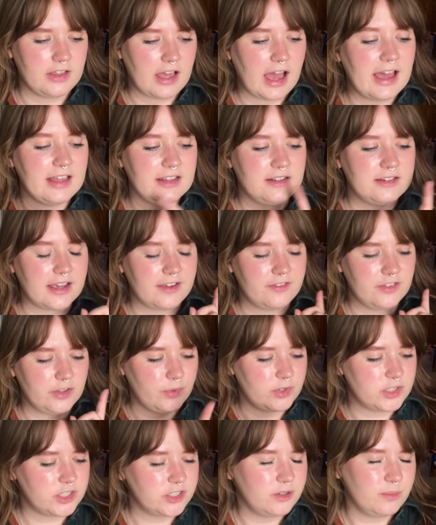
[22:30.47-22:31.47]
I definitely
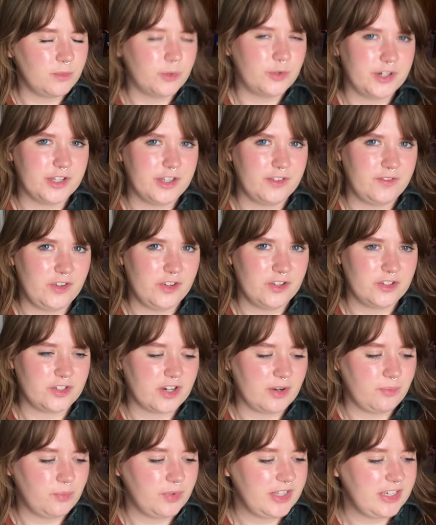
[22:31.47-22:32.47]
want to do more in the future.
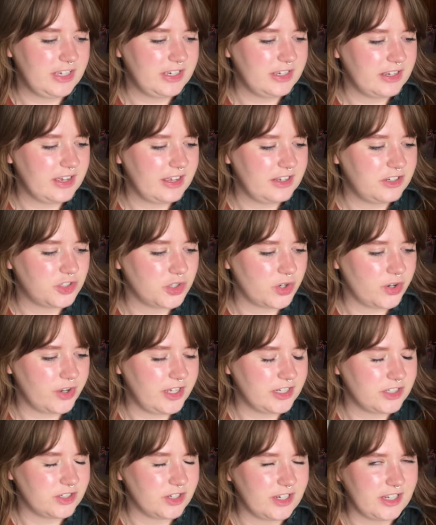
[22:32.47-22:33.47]
I'm really
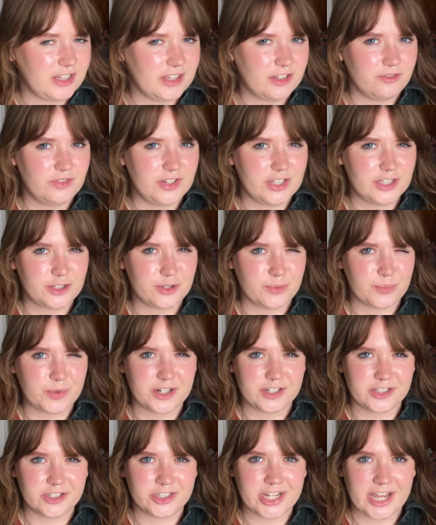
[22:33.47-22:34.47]
enjoying doing the Reads the
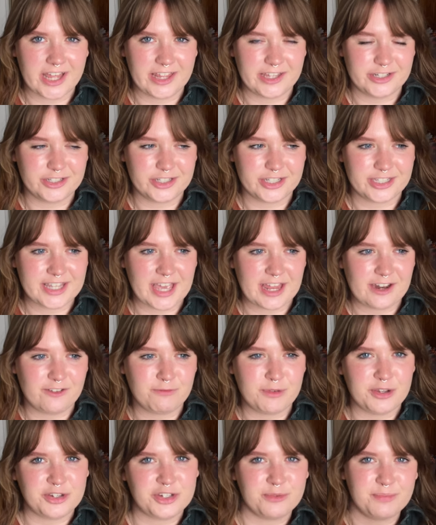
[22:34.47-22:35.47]
World challenge. It's kind of
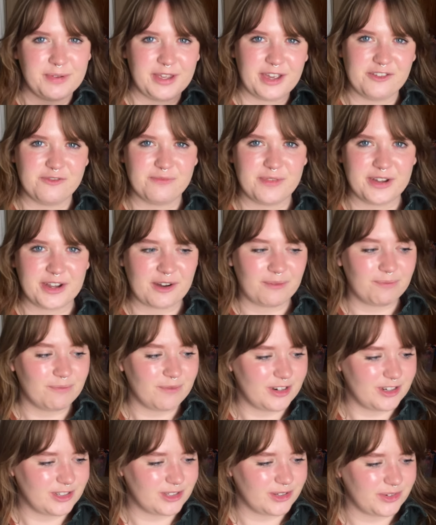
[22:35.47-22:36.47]
pushing me out of my
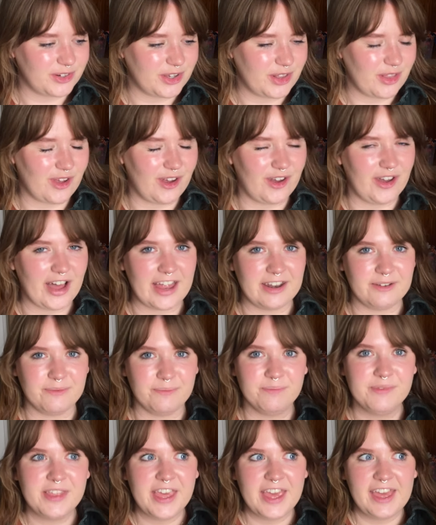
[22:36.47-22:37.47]
comfort zone a lot,
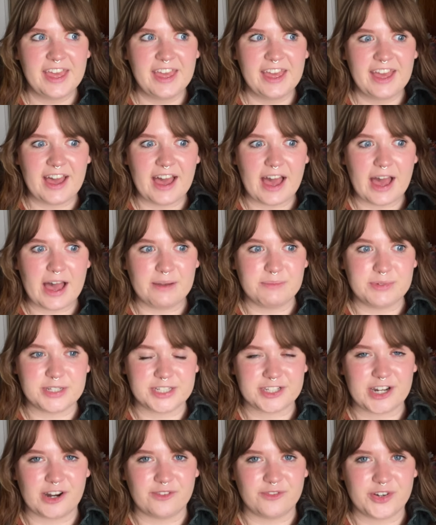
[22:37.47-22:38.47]
and I'm
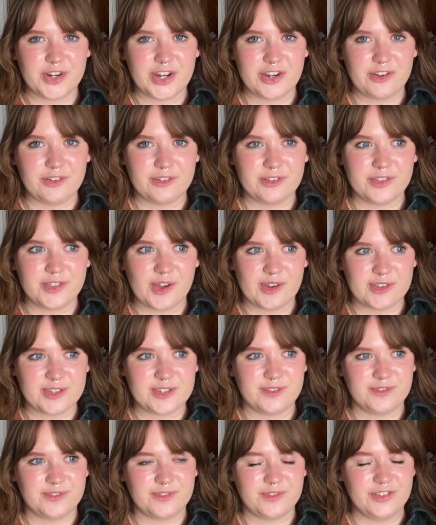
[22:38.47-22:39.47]
discovering lots
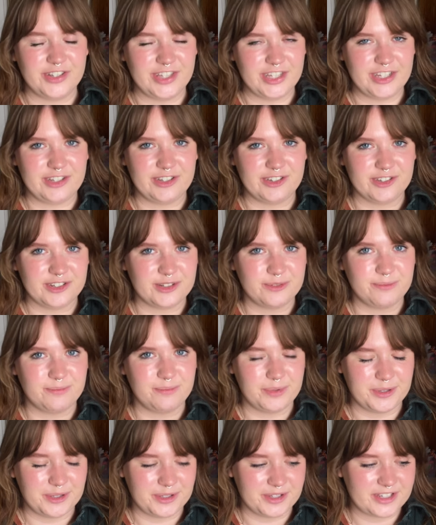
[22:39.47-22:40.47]
of really good
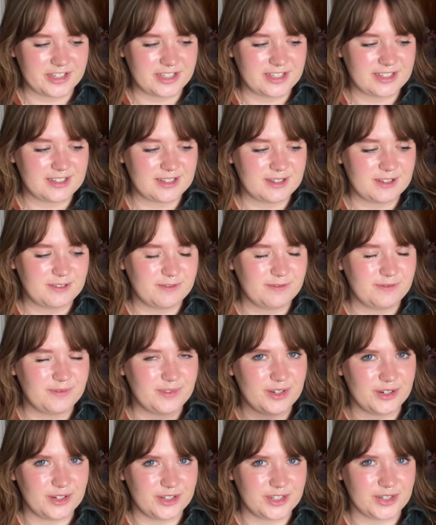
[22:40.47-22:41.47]
books
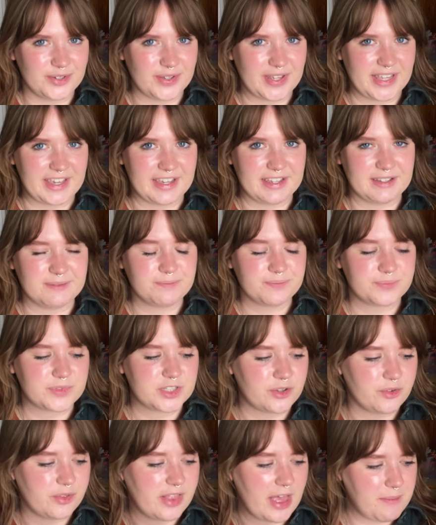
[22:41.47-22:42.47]
through doing it.
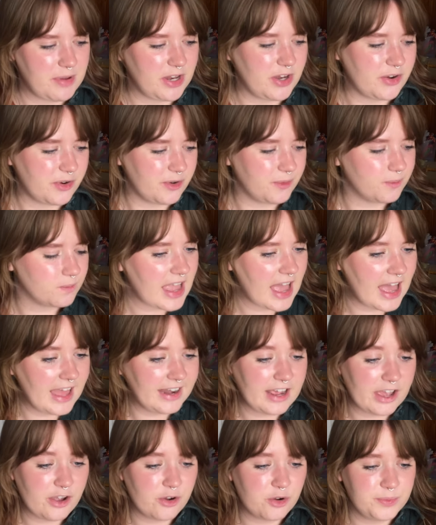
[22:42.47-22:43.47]
So let me know,
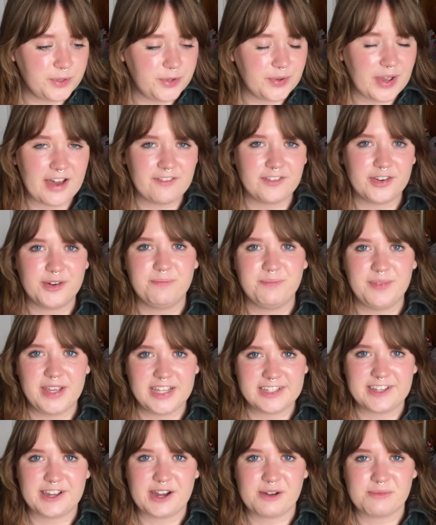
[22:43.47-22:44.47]
and I hope you have an
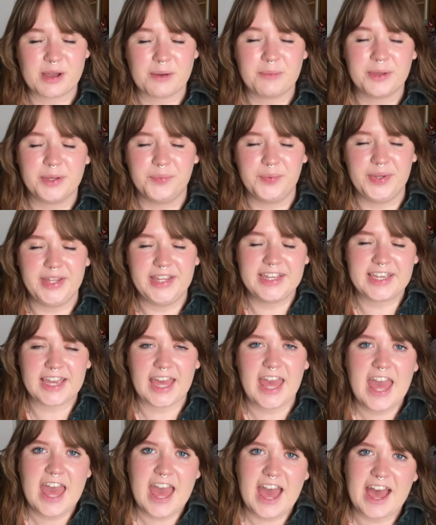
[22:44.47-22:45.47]
amazing upcoming week,
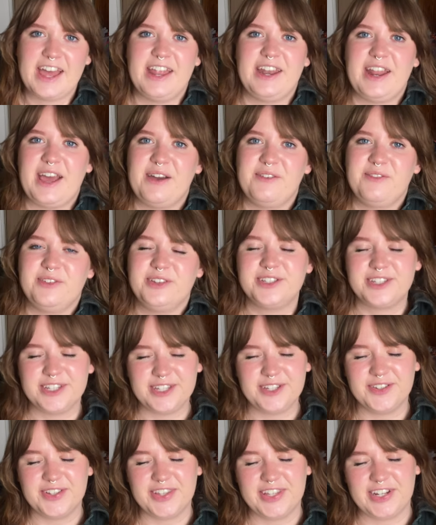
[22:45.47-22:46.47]
and I will
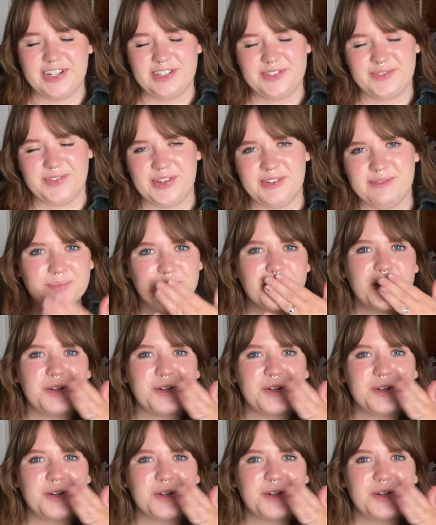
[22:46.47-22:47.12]
see you in the next one.